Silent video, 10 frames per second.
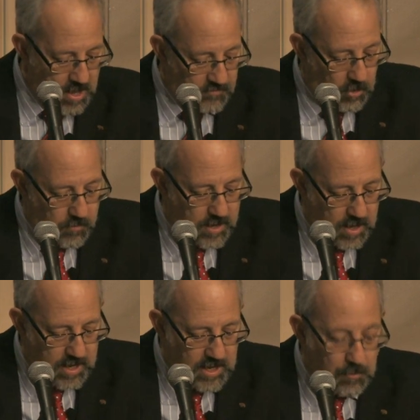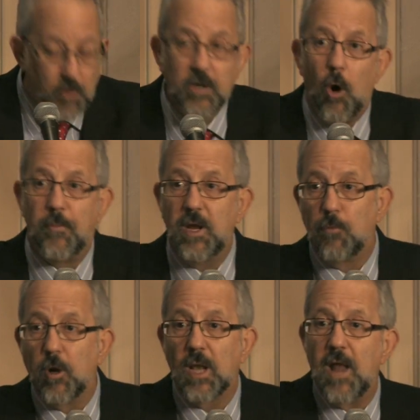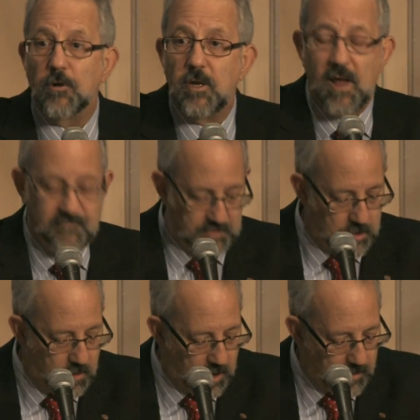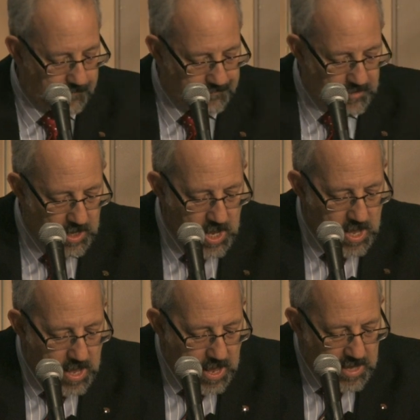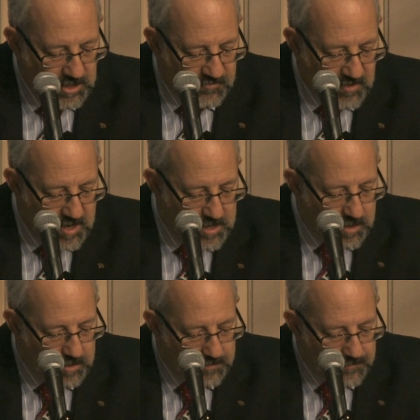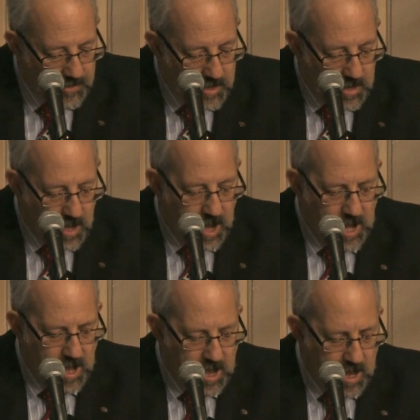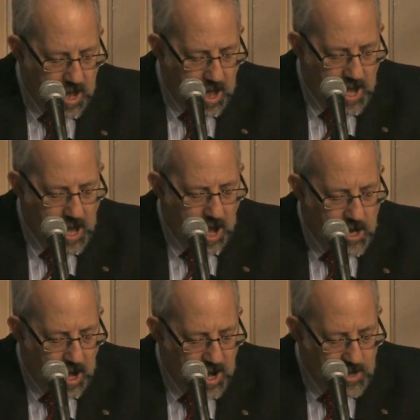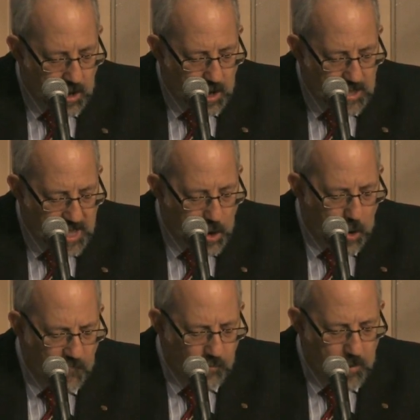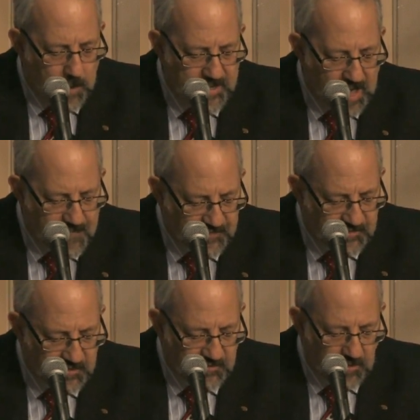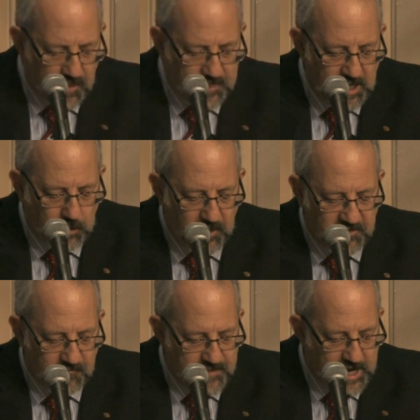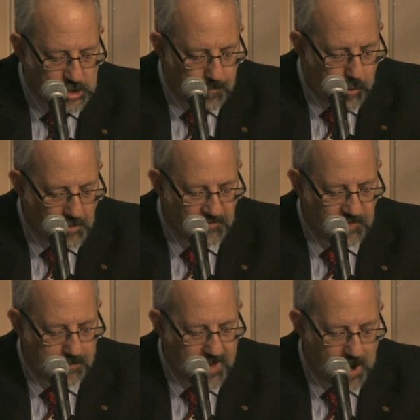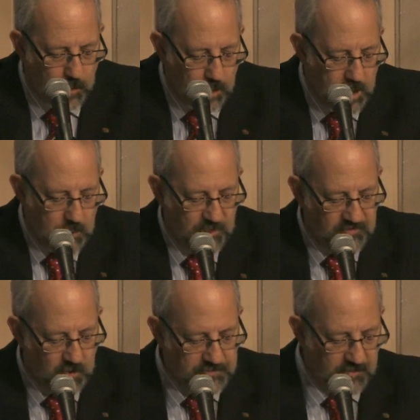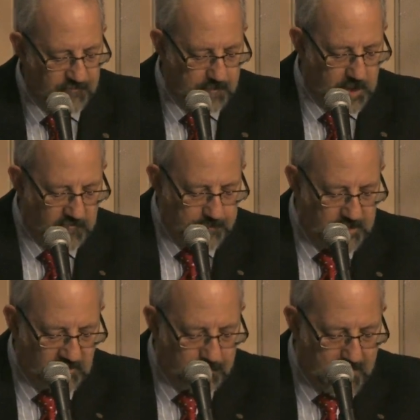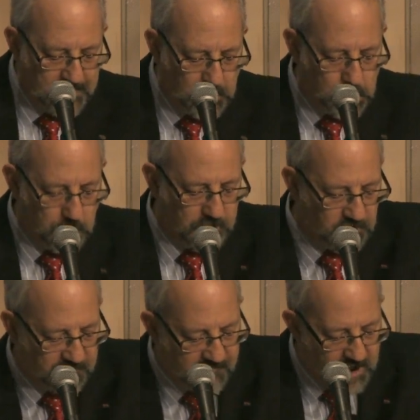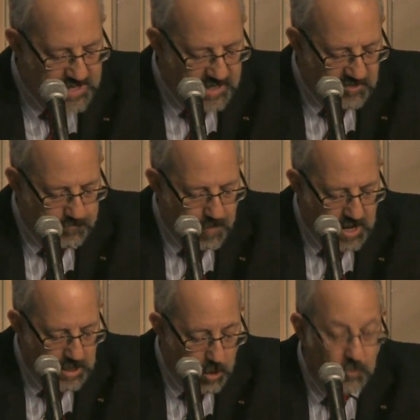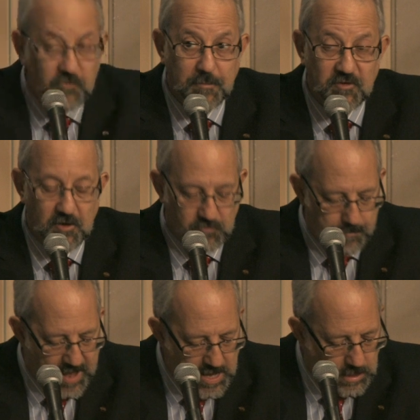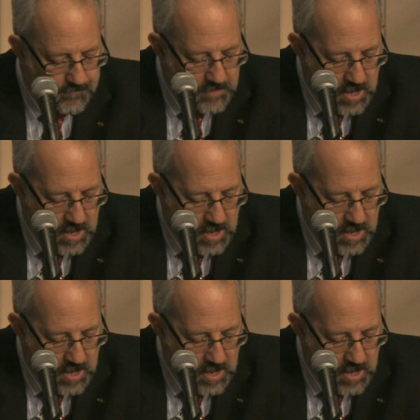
So he wrote a letter to FDR, and he said, I lay overwhelming emphasis on the increase of national purchasing power resulting from government expenditure, which is financed by loans from the central bank